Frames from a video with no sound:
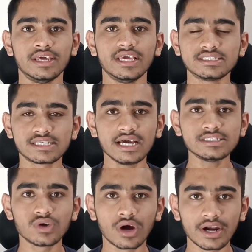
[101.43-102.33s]
Yes
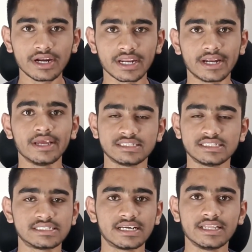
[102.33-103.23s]
guys, you heard it right.
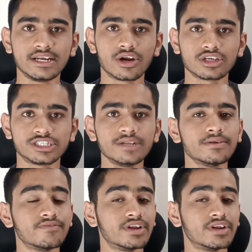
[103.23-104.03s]
As I said in the introduction,